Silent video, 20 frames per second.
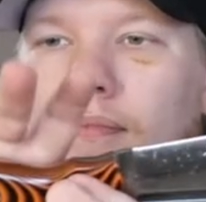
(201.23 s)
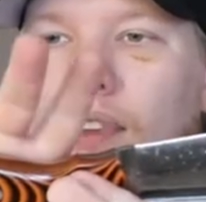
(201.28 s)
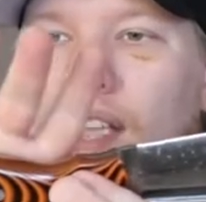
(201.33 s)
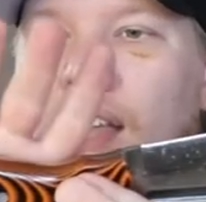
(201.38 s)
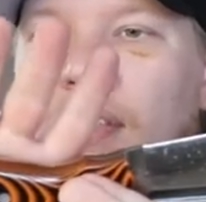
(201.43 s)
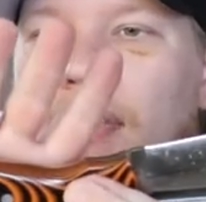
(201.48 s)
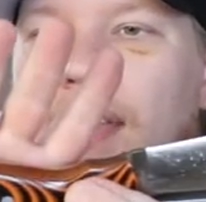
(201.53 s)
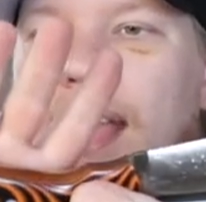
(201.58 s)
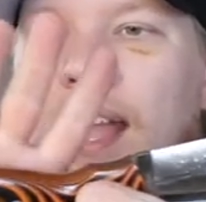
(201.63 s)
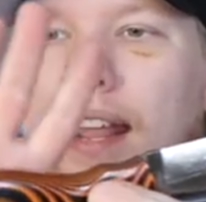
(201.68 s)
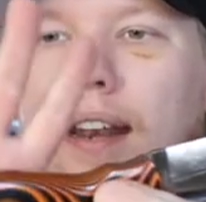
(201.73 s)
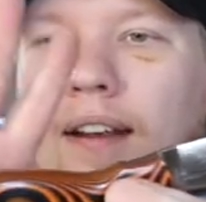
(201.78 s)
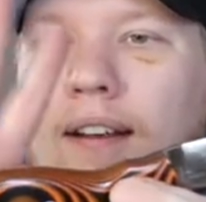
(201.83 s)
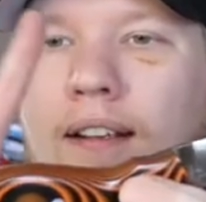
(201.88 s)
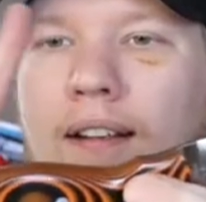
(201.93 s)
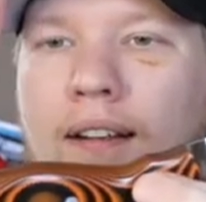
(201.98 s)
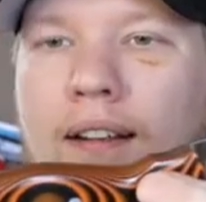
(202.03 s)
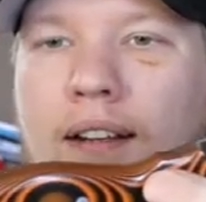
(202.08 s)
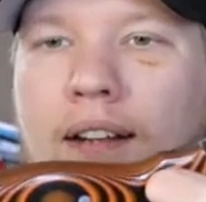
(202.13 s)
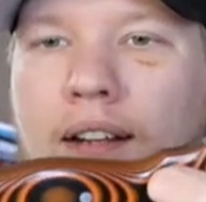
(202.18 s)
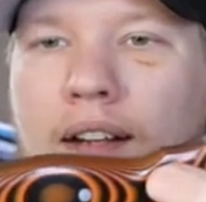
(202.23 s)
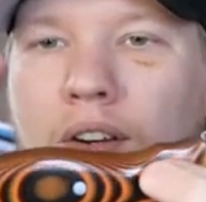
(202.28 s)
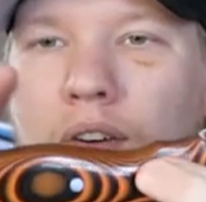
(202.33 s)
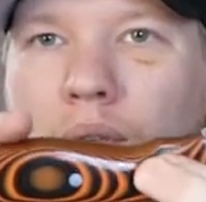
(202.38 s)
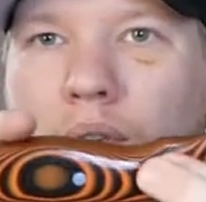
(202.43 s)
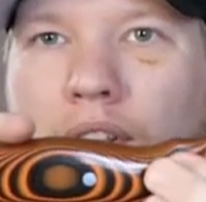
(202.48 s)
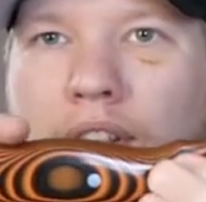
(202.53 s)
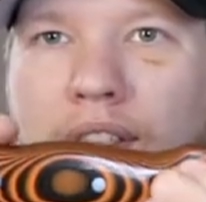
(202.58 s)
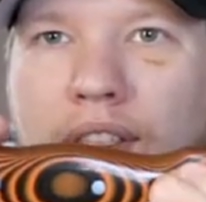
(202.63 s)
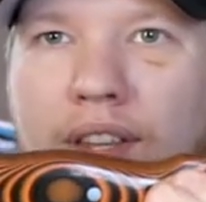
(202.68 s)
And then
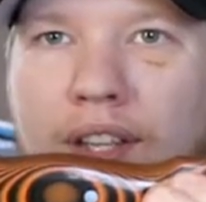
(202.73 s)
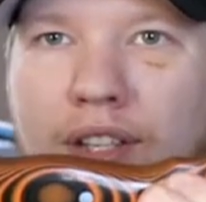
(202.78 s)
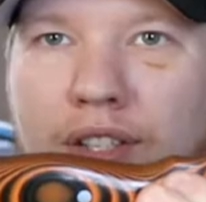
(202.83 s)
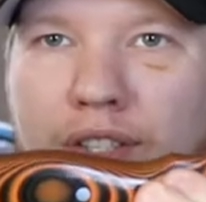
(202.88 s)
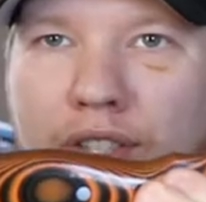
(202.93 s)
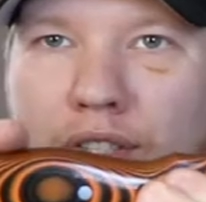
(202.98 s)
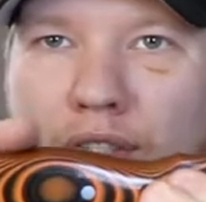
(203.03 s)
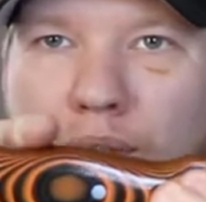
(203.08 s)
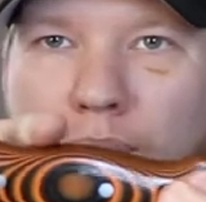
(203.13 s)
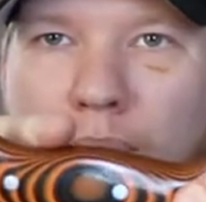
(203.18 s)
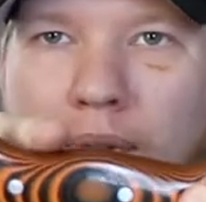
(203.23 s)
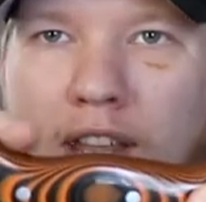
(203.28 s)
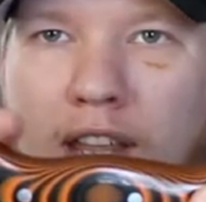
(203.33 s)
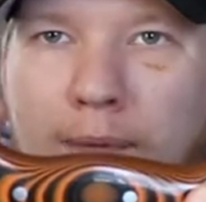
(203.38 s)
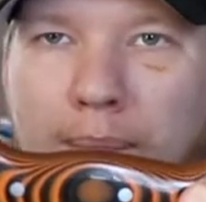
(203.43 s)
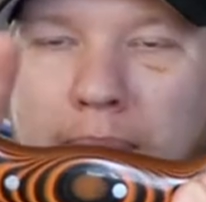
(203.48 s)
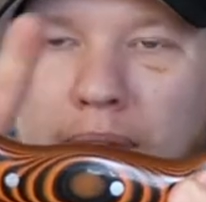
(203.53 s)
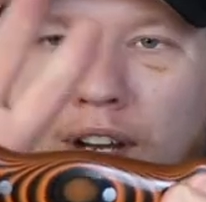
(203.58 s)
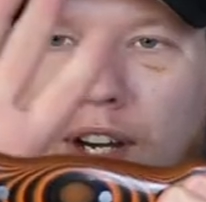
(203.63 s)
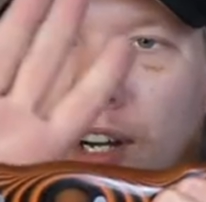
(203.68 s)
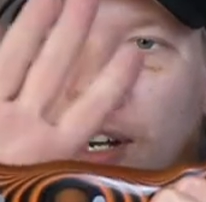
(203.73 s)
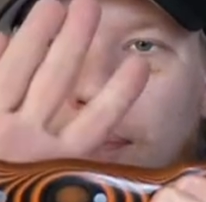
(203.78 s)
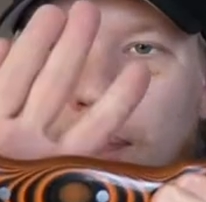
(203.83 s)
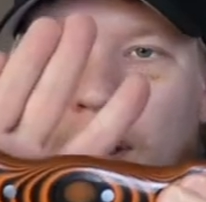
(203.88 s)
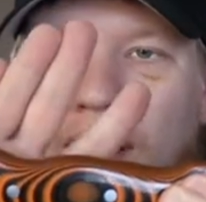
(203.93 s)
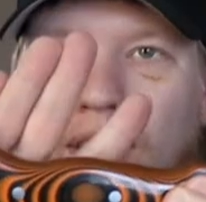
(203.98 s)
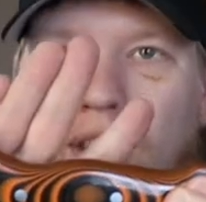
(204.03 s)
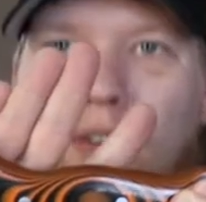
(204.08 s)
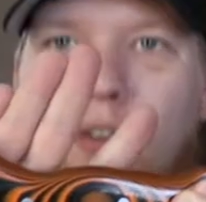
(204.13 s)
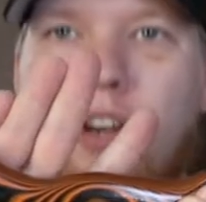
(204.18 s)
with this sweep here,
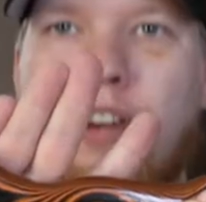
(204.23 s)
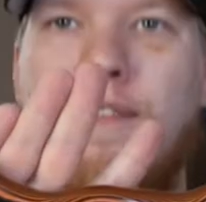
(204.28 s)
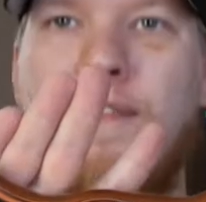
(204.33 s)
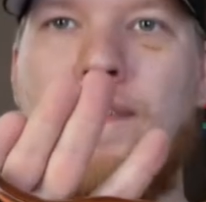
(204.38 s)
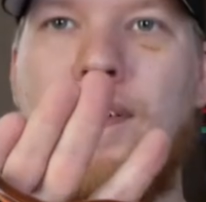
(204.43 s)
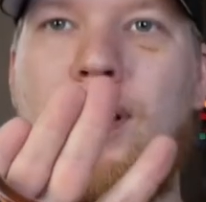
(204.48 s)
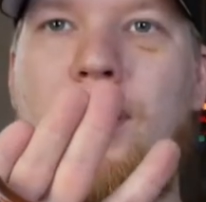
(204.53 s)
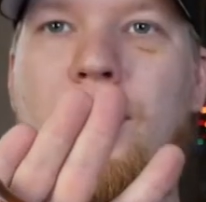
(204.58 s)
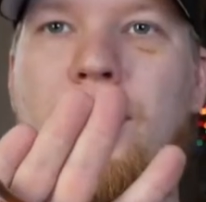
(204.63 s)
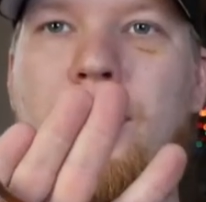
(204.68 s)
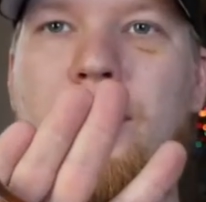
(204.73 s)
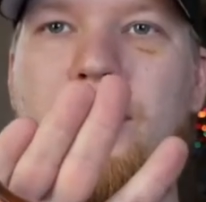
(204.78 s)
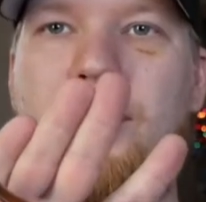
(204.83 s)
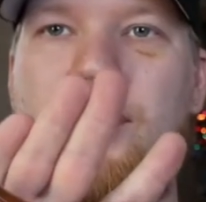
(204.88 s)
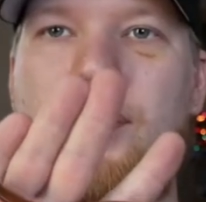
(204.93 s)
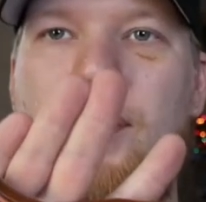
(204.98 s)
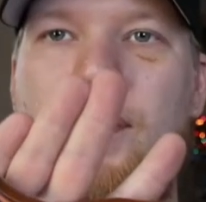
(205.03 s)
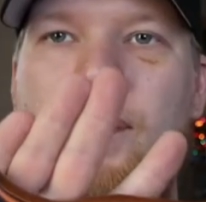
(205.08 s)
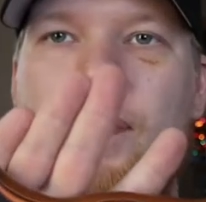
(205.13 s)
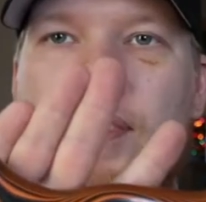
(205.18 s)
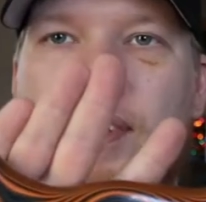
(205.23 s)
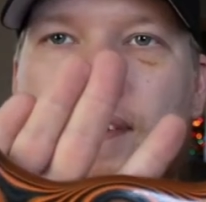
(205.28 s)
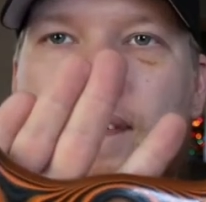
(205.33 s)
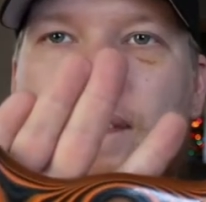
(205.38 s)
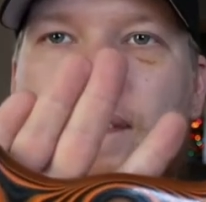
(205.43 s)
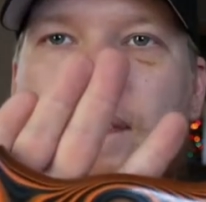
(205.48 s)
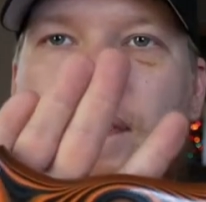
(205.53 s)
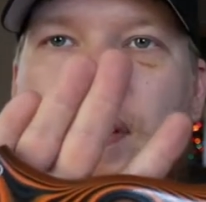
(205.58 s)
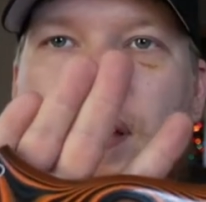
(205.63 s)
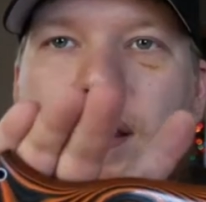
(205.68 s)
my three fingers
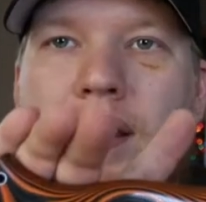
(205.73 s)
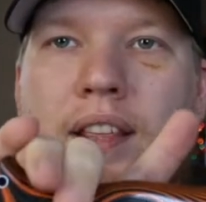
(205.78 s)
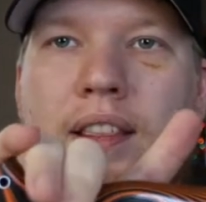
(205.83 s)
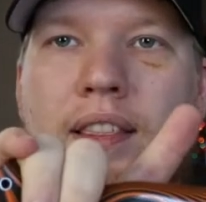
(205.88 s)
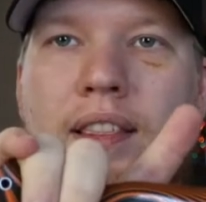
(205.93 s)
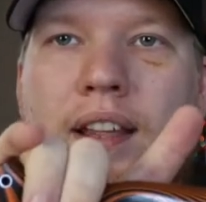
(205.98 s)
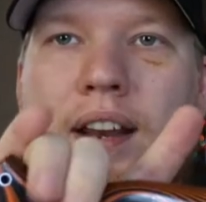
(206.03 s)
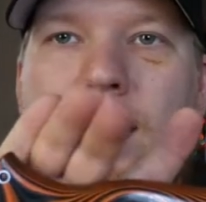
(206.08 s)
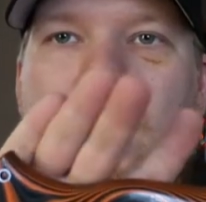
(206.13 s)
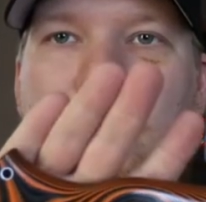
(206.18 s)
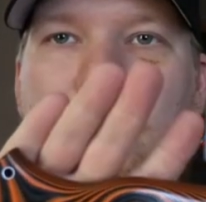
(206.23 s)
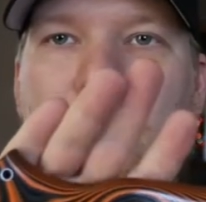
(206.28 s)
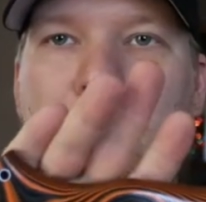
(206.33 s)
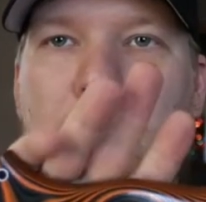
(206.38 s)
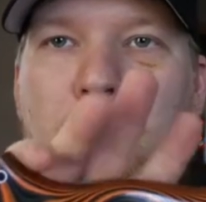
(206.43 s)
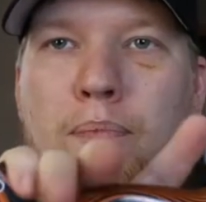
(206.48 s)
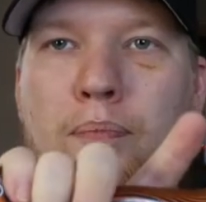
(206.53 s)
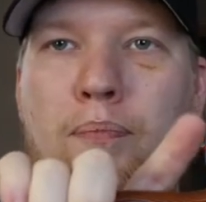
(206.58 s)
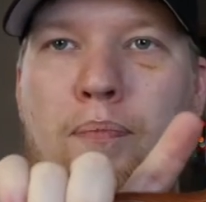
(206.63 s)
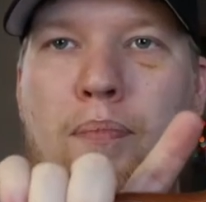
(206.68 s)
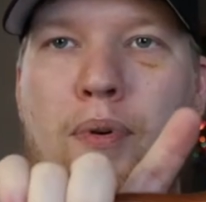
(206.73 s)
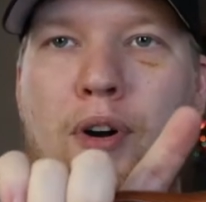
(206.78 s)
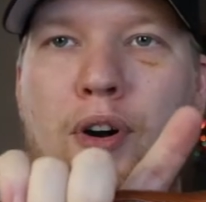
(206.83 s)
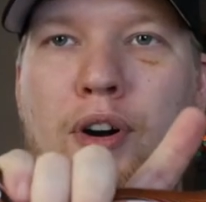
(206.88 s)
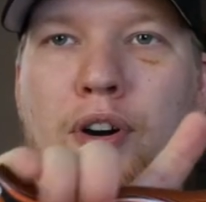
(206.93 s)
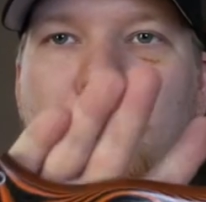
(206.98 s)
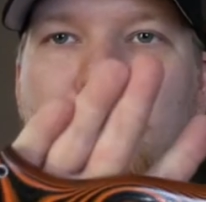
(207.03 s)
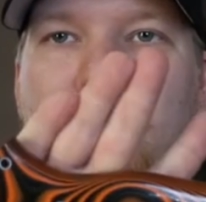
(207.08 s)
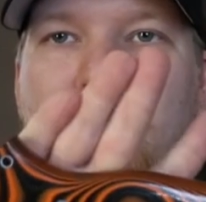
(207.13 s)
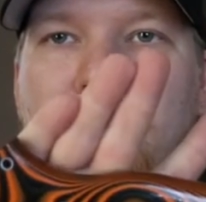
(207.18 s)
fit in there
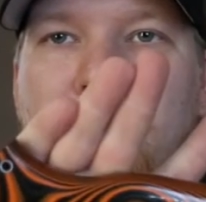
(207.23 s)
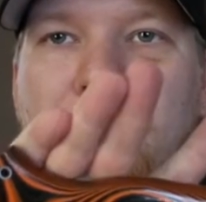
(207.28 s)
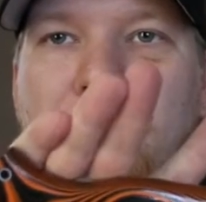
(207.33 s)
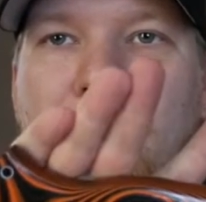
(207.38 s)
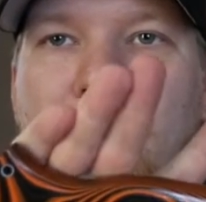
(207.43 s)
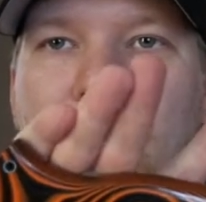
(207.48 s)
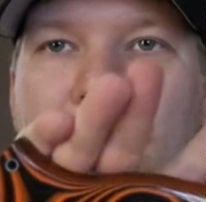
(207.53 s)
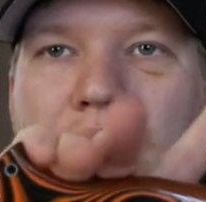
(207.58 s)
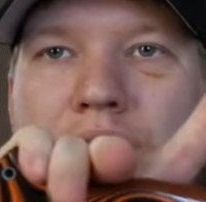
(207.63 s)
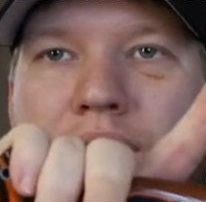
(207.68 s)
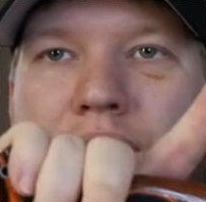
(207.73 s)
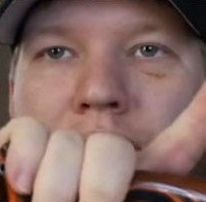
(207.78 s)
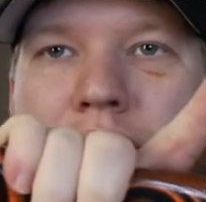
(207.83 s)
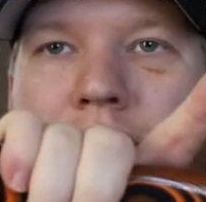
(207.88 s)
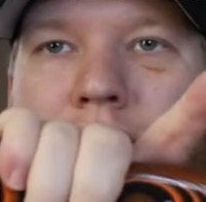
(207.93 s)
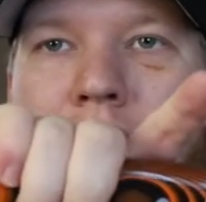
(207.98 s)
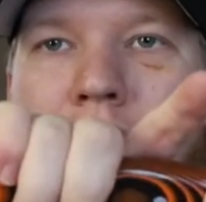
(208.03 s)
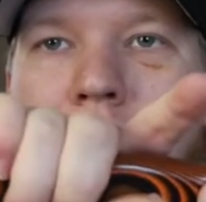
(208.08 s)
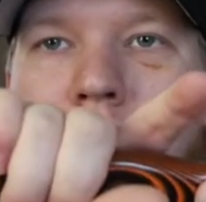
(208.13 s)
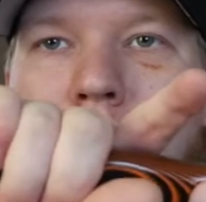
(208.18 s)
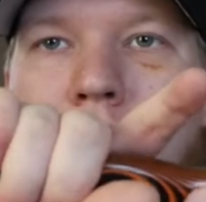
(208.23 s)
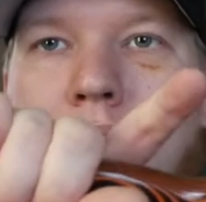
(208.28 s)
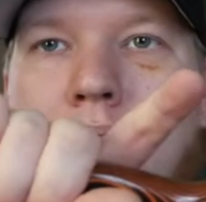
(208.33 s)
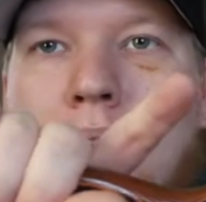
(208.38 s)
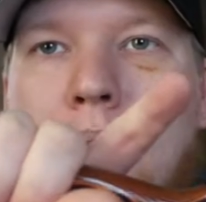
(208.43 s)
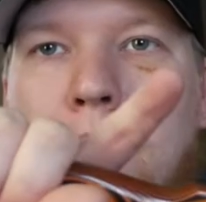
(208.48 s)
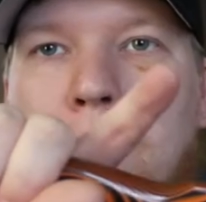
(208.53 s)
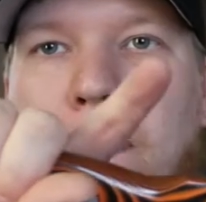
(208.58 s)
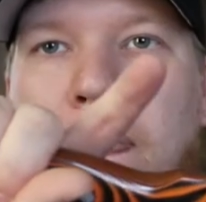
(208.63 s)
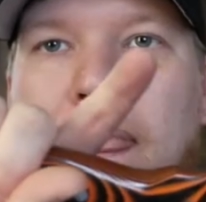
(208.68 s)
perfect,
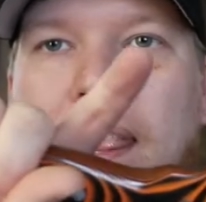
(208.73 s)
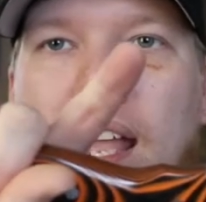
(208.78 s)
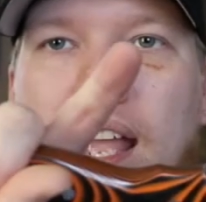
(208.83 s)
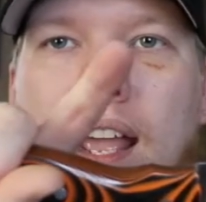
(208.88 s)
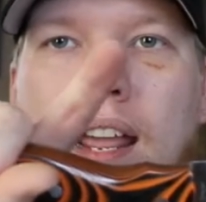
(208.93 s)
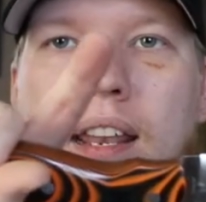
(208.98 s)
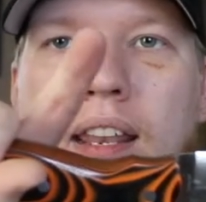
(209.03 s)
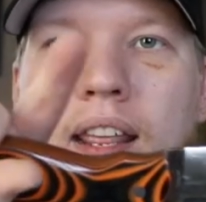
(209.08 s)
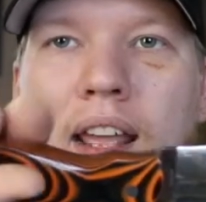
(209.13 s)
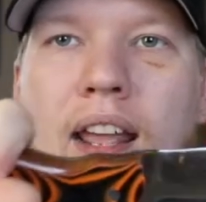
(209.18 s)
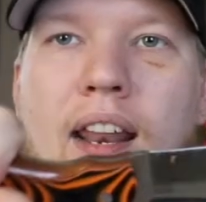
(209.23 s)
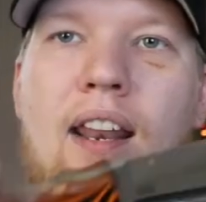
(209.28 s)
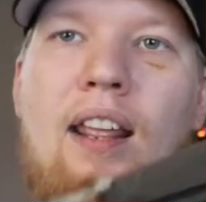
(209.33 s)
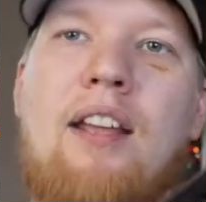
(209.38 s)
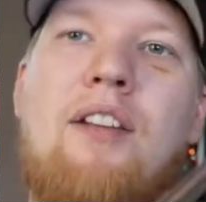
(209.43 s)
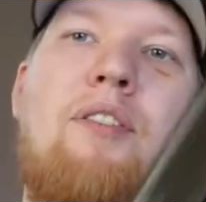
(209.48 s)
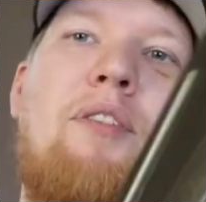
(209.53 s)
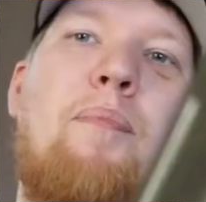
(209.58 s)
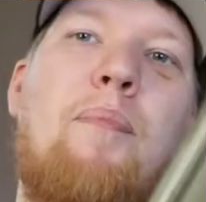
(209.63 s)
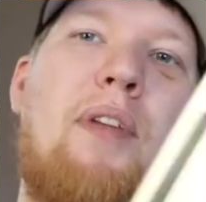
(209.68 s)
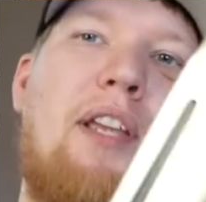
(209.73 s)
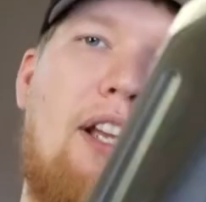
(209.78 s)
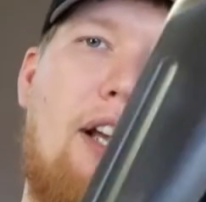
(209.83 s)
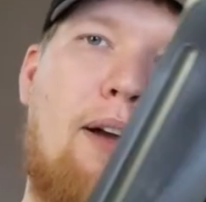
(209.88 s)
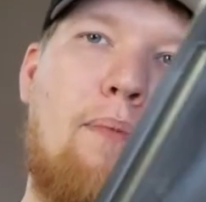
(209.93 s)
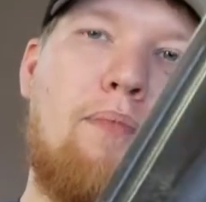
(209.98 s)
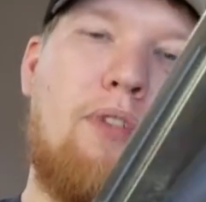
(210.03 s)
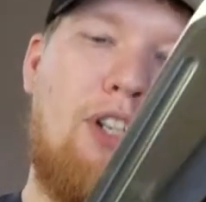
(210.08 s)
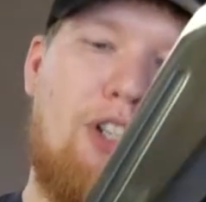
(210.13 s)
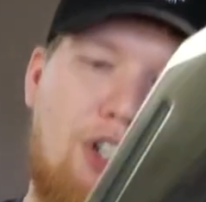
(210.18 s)
and then it
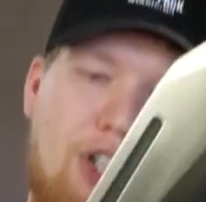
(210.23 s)
becomes a